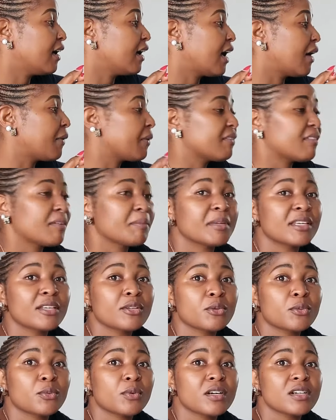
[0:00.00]
however
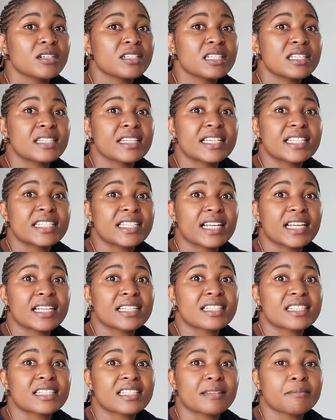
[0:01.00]
many you want, they sell
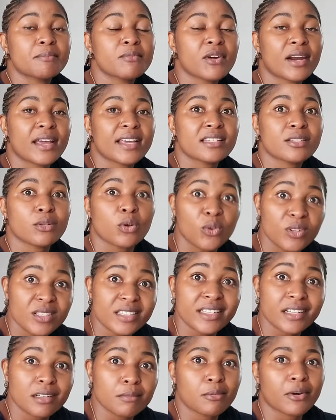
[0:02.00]
at the same price,
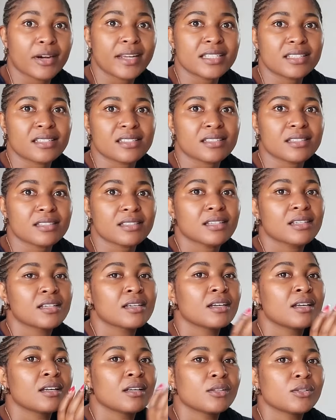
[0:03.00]
wholesale prices.
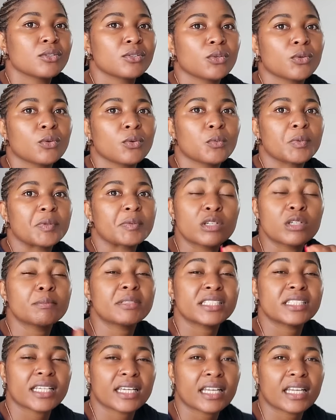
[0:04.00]
So we will
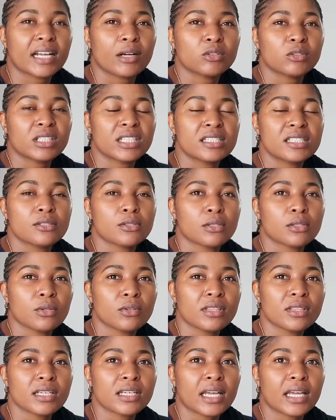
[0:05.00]
be checking out kids
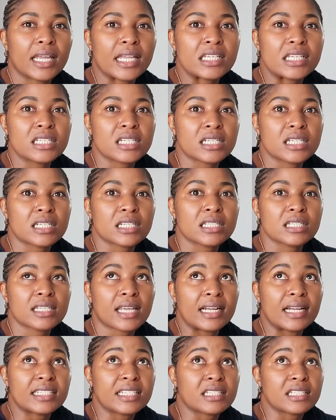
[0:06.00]
clothing, and she needs
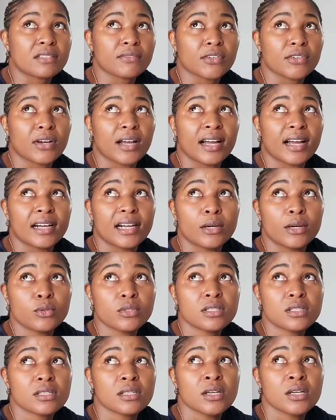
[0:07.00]
curtains for her
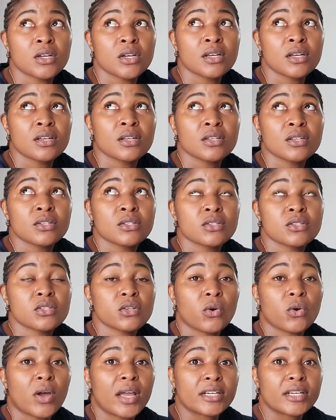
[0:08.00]
house.
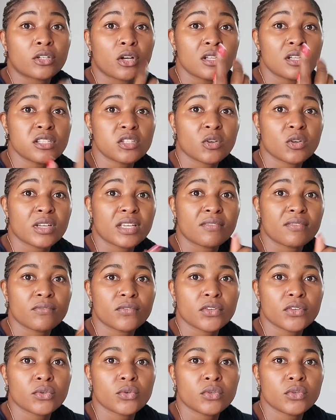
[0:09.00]
So, and also
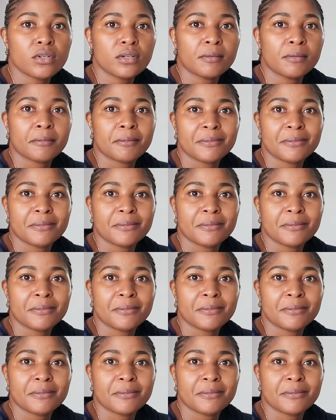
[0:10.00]
if you,